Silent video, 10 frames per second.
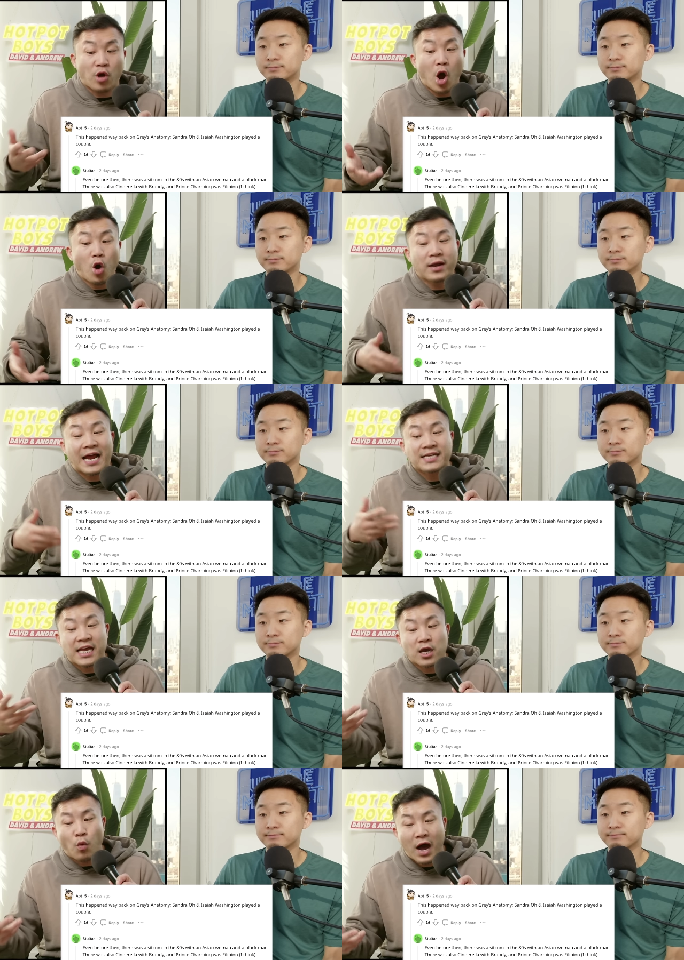Speaker 1: Oh and
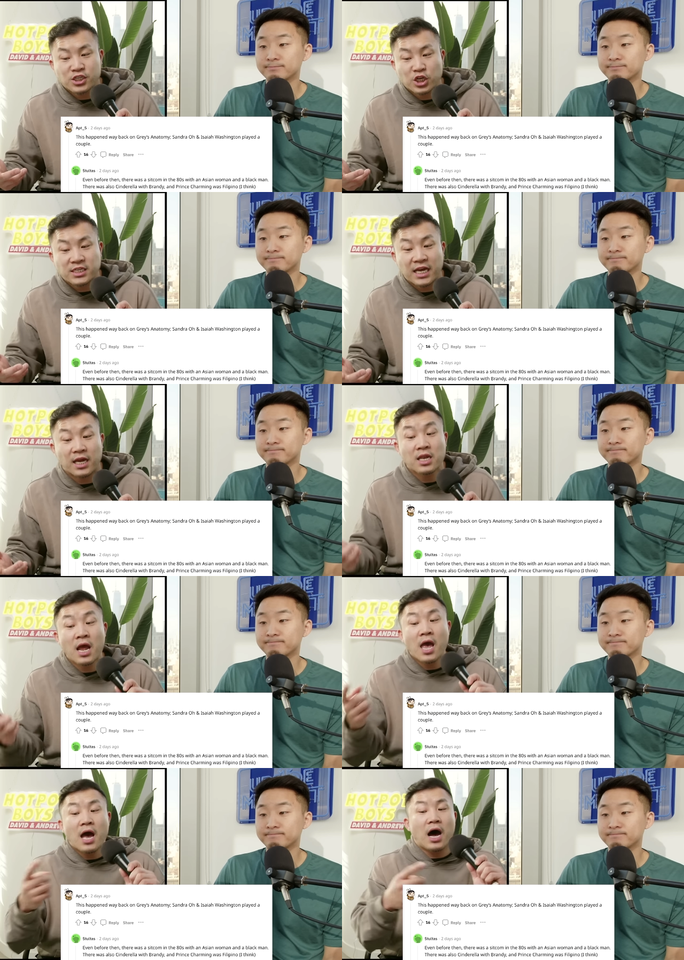Isaiah Washington
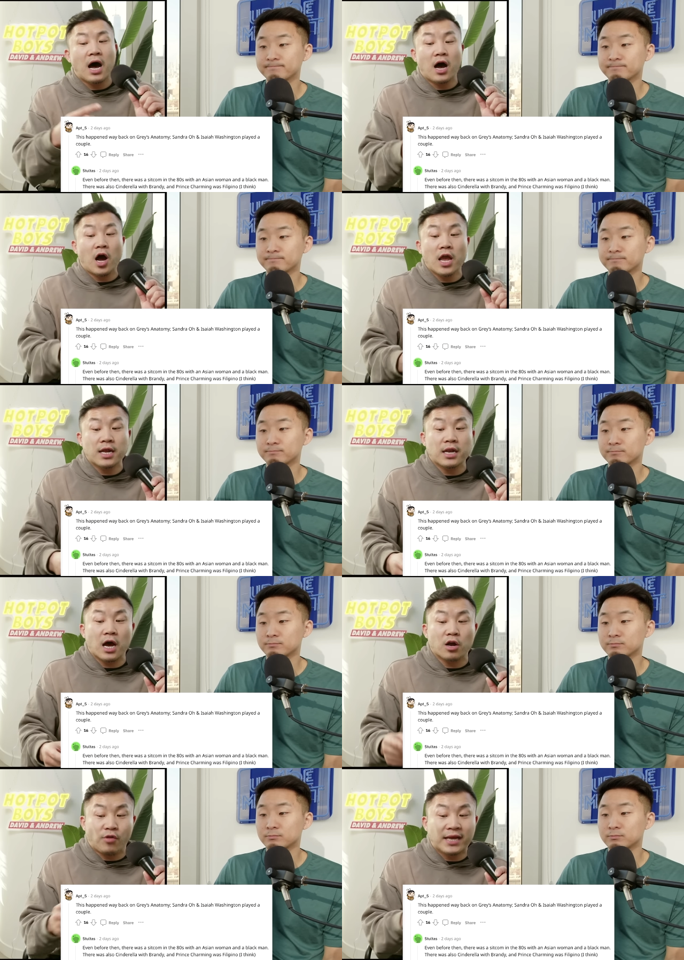uh, in
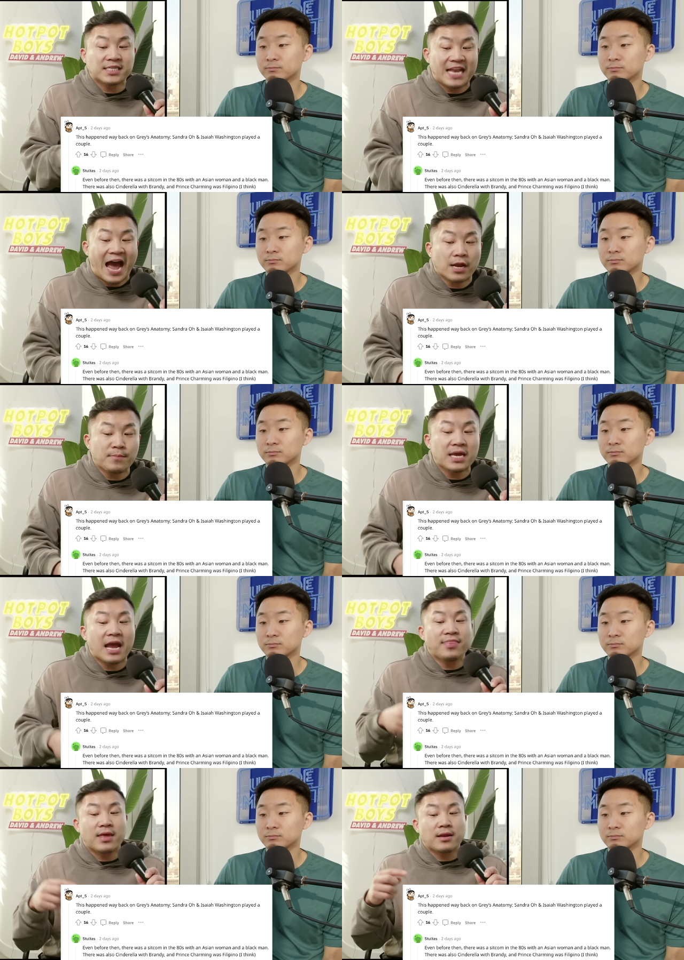uh, Grey's
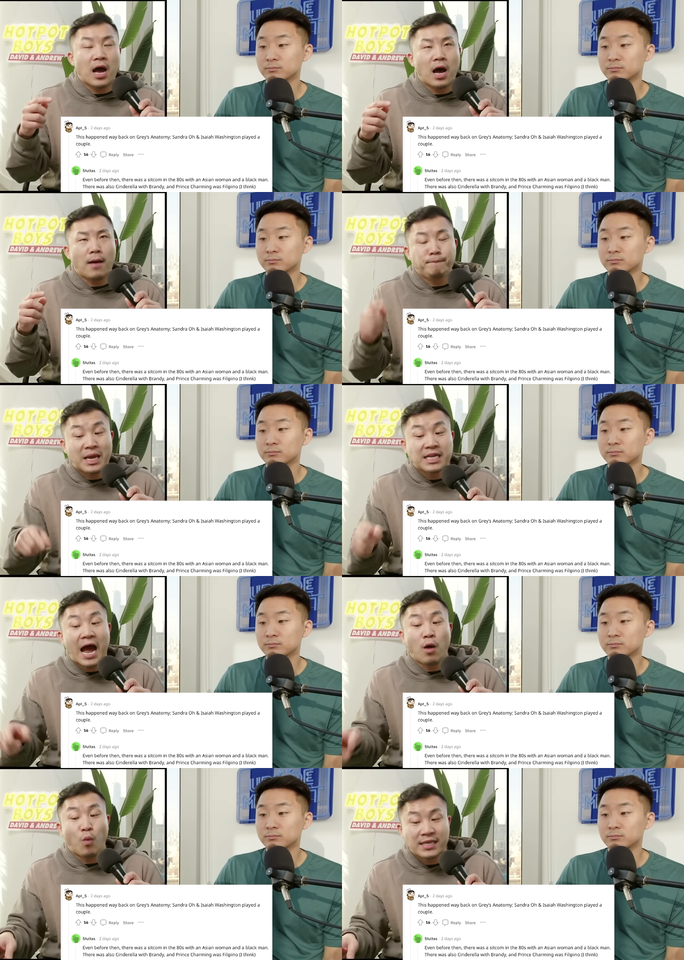Anatomy, and then uh, Ming
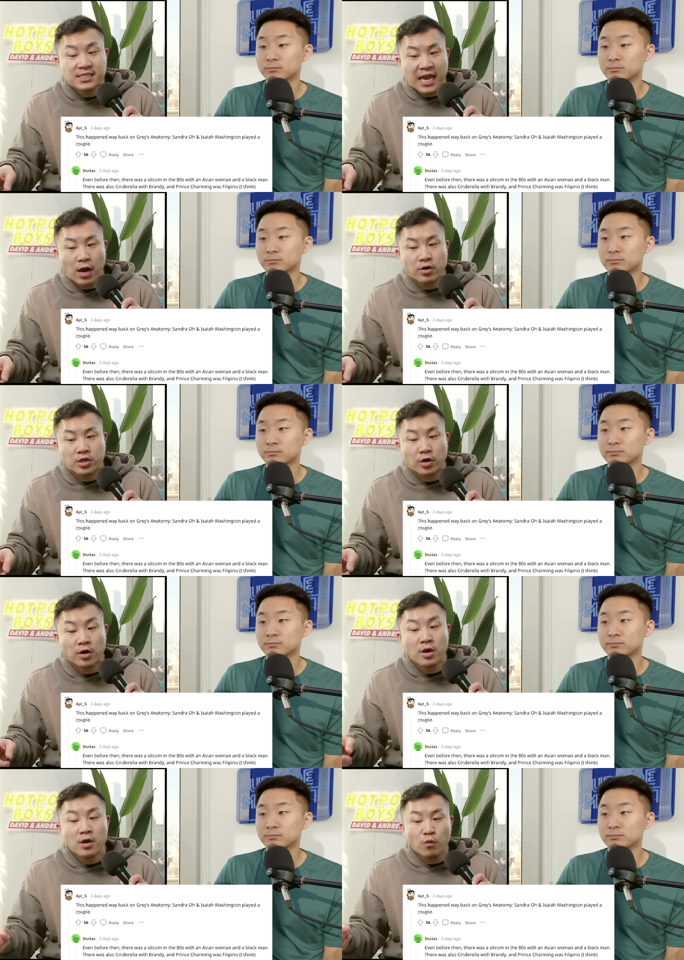Na Wen's
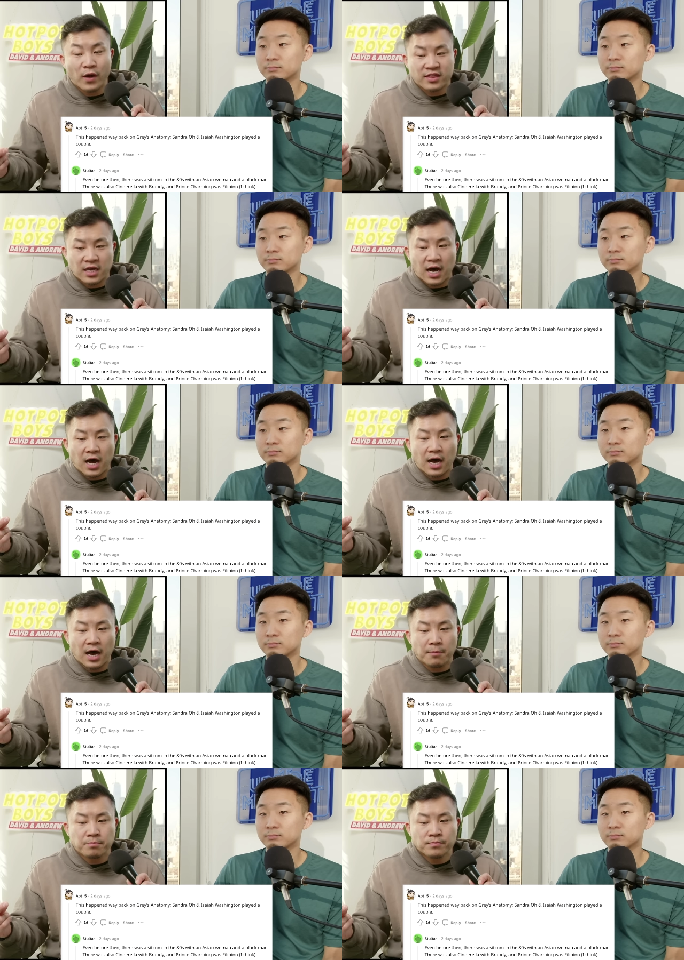character with.
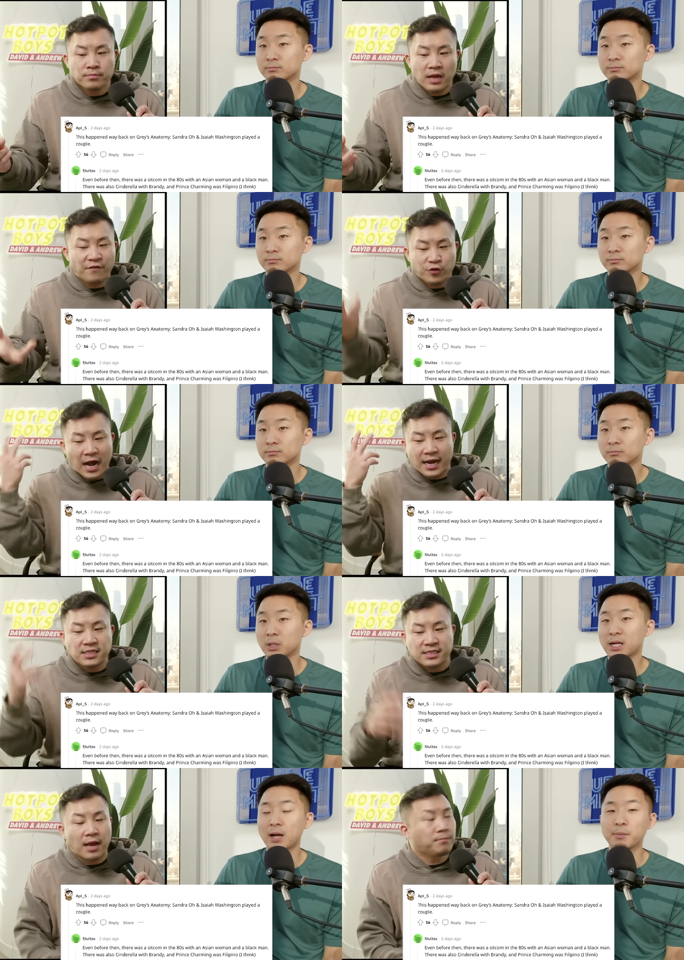Uh, I forgot
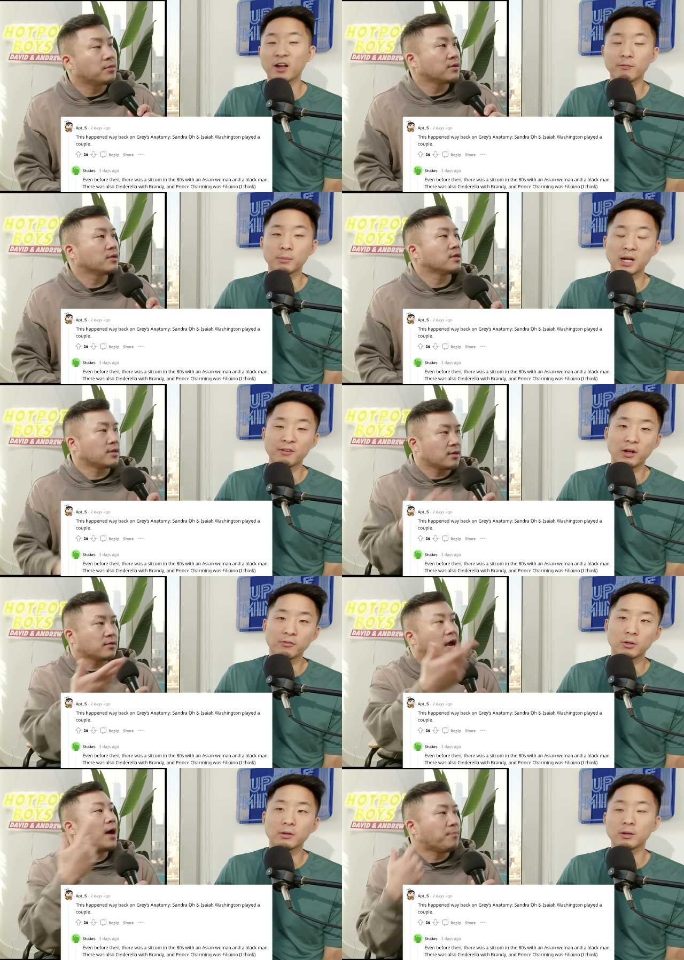his Mekhi, name. Mekhi
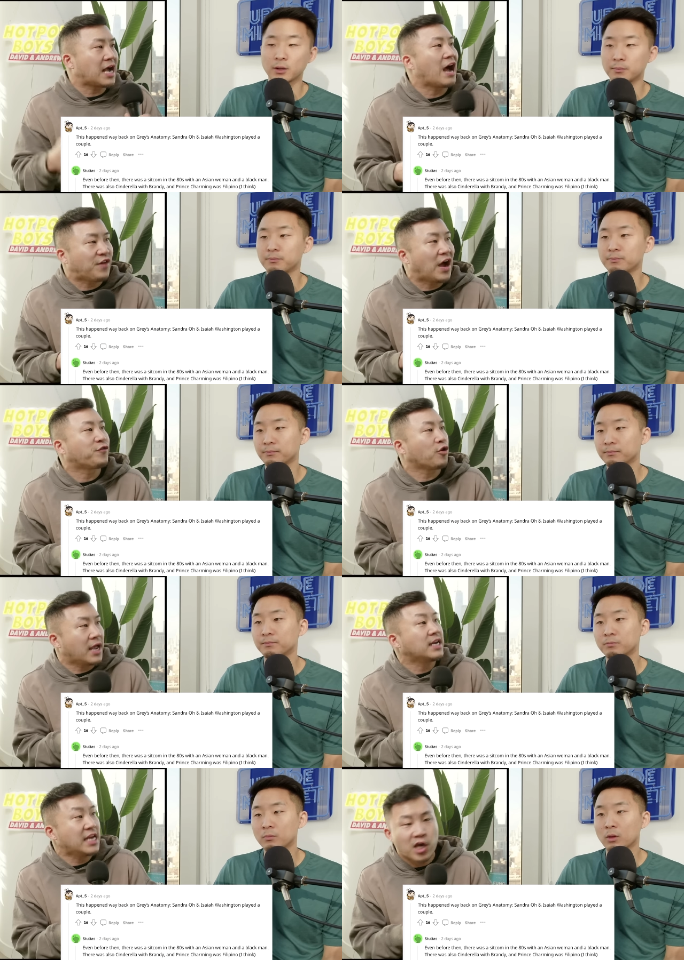Phifer. Yeah, Mekhi yeah. Phifer
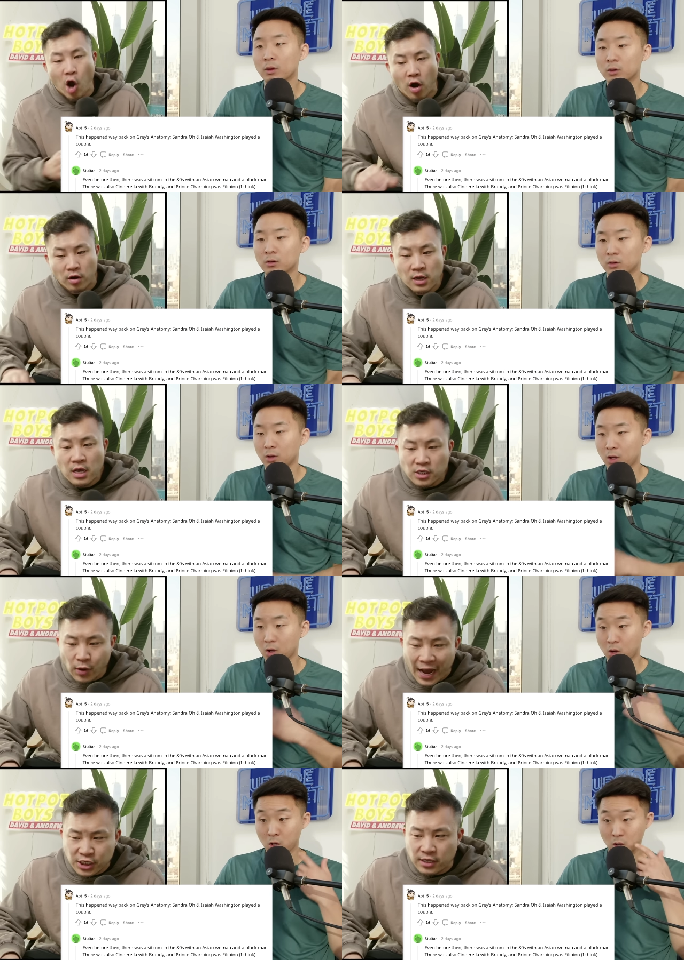in ER. Yeah.
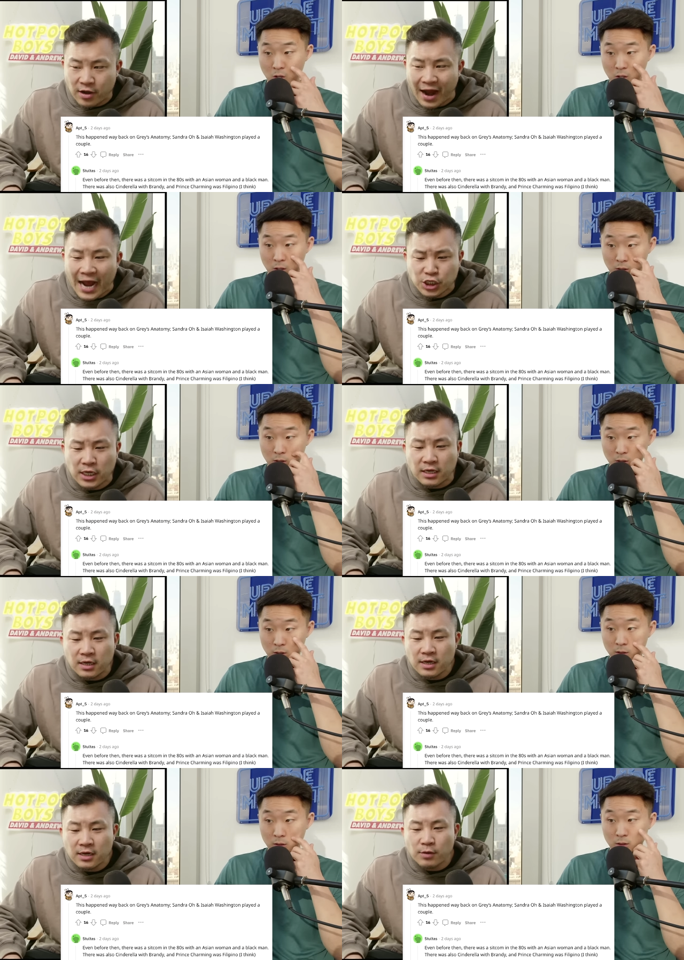So actually, they're actually.
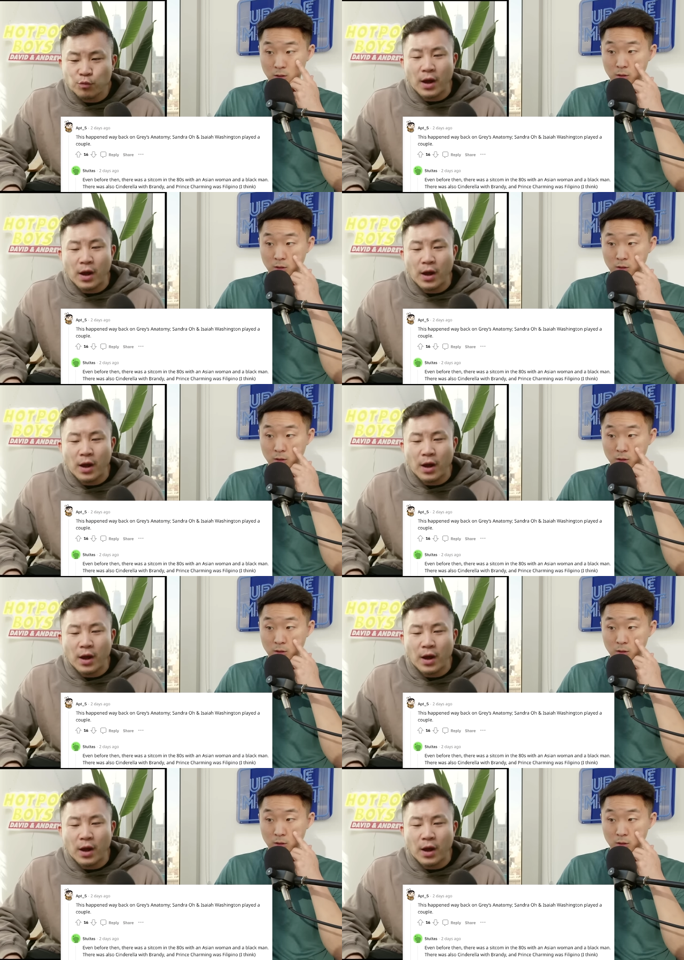What